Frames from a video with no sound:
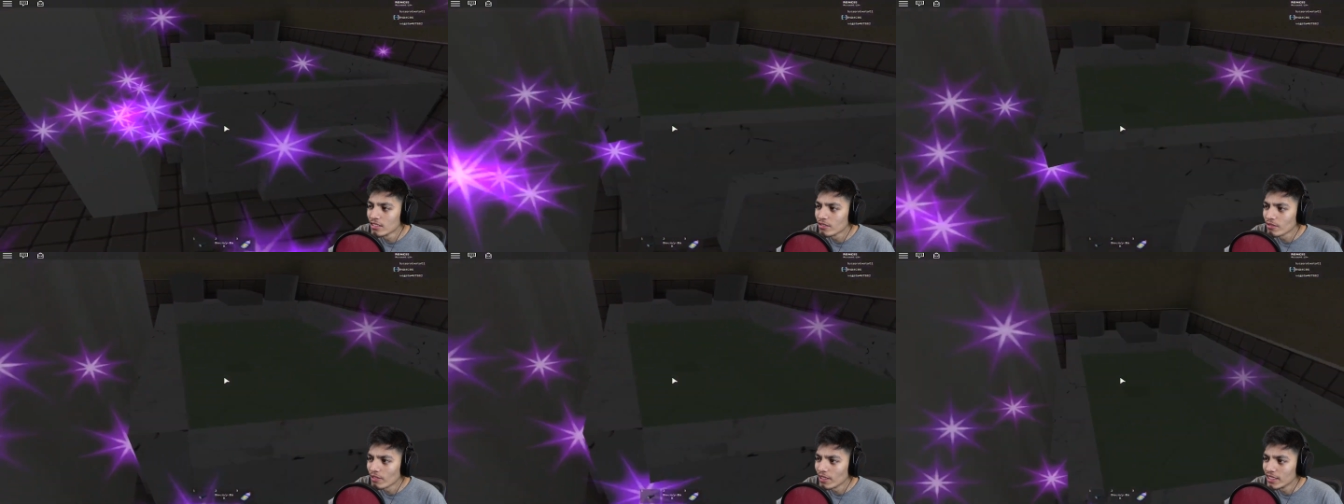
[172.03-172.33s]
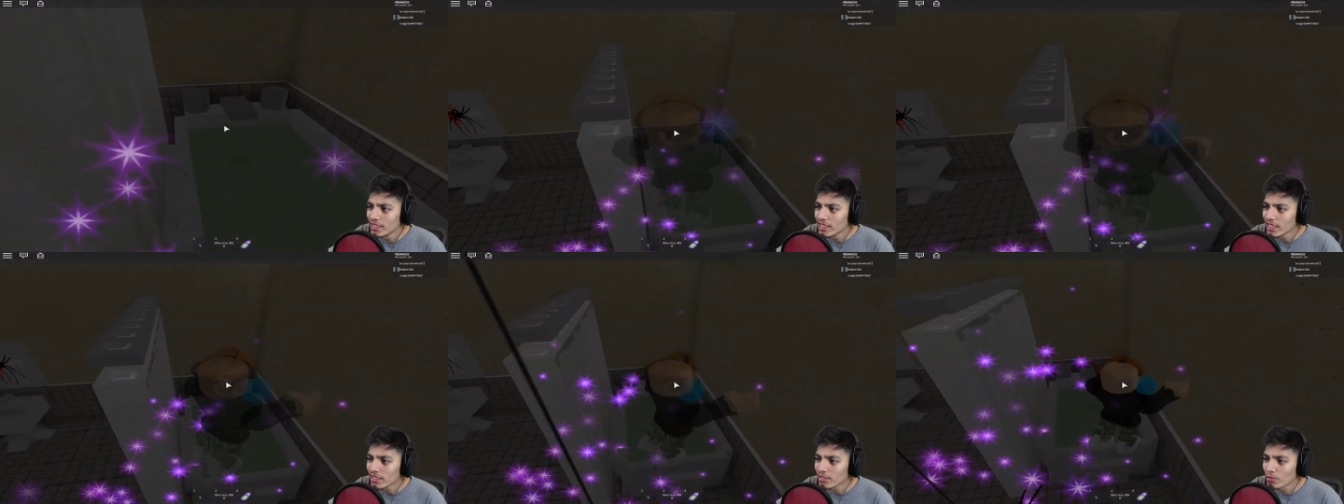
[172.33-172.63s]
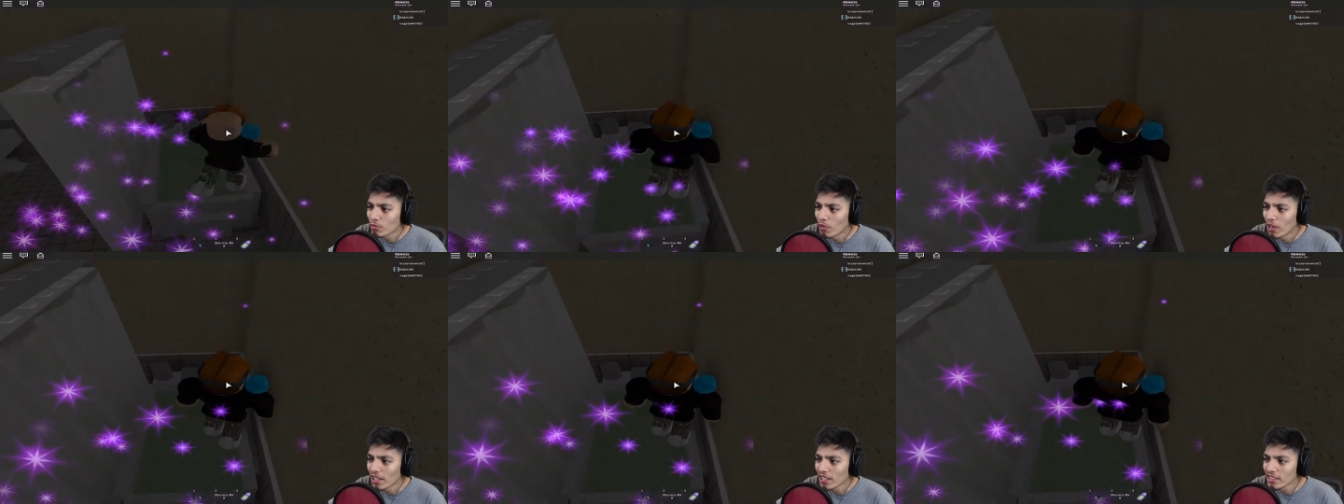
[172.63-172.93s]
Why is
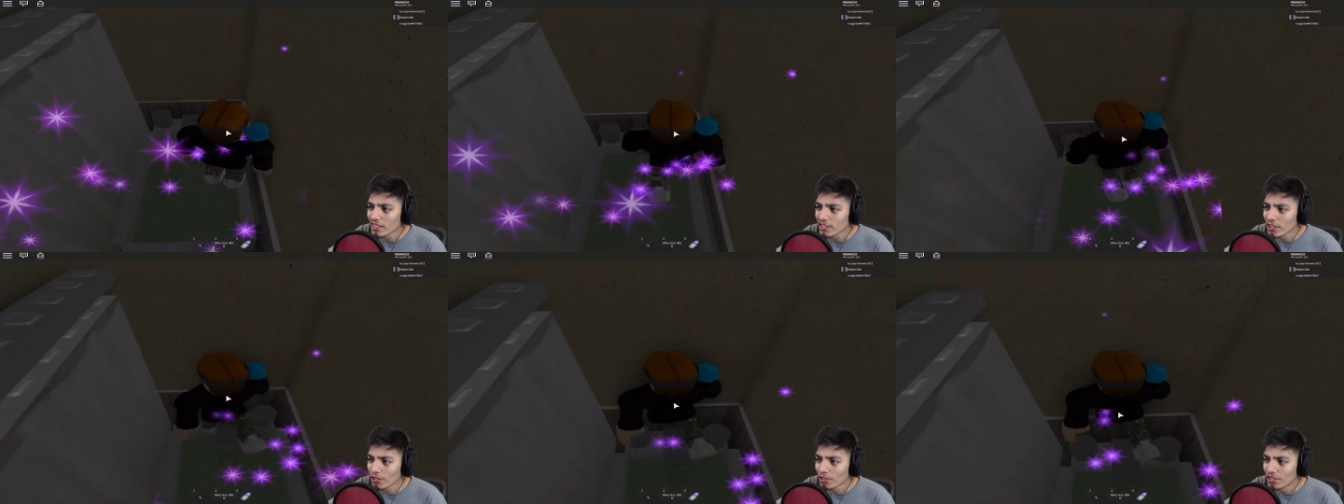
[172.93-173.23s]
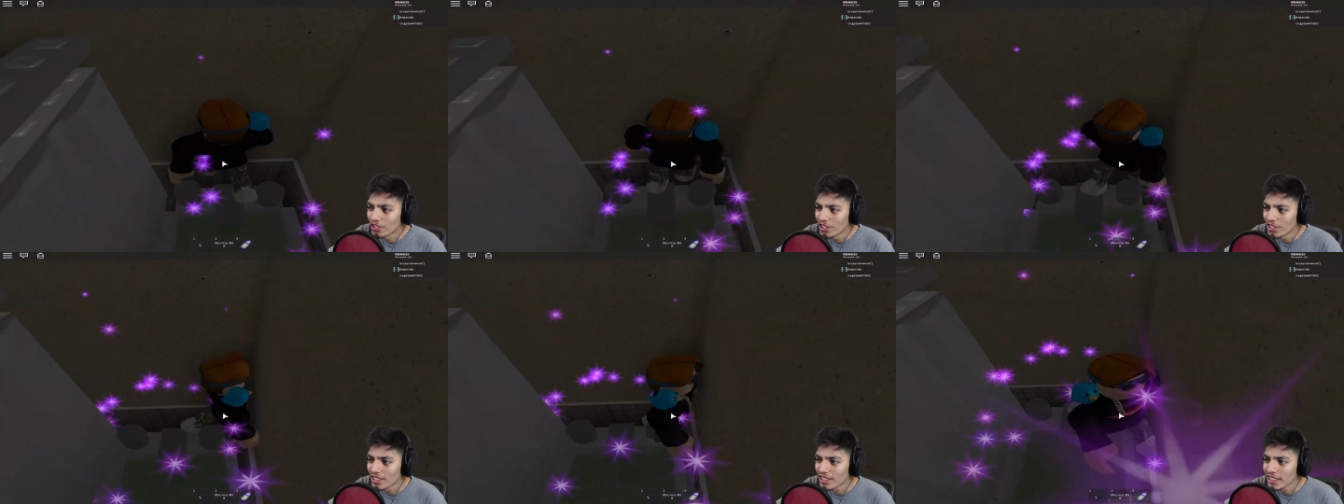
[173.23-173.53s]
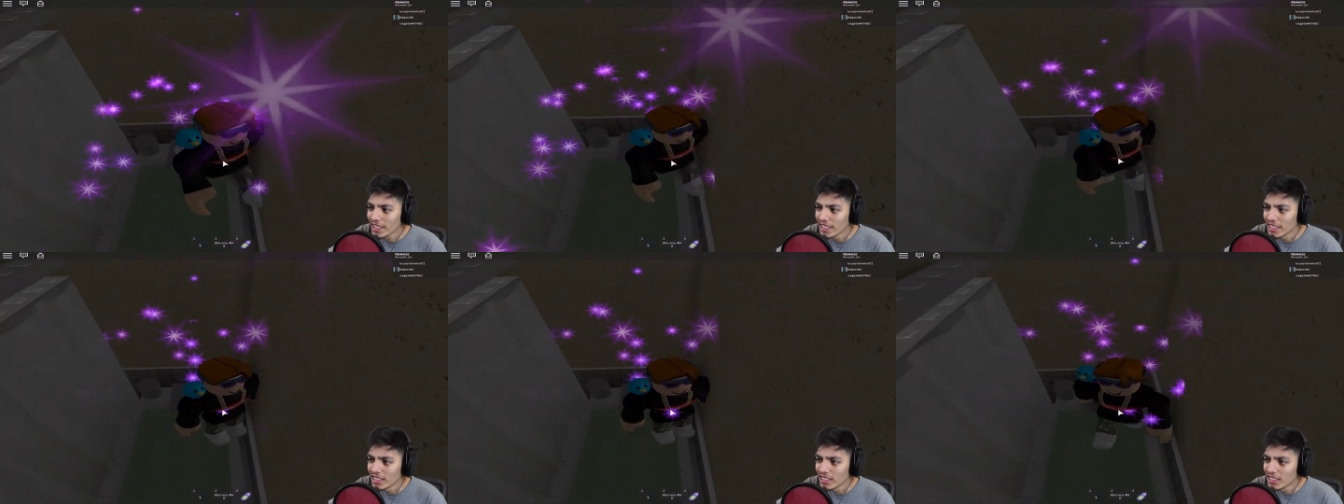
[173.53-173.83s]
this water so
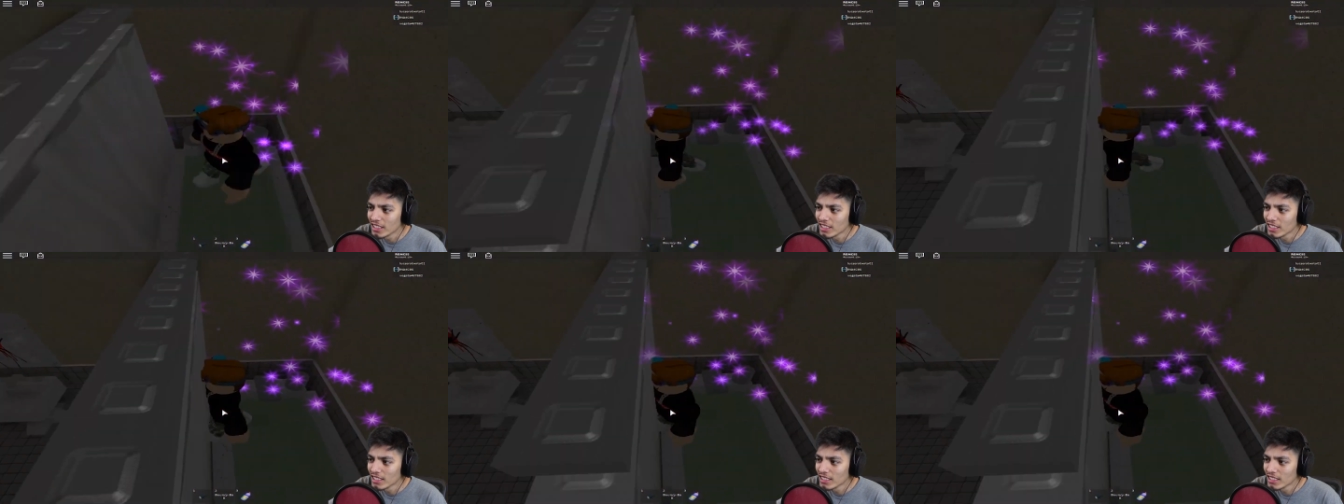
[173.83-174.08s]
dirty?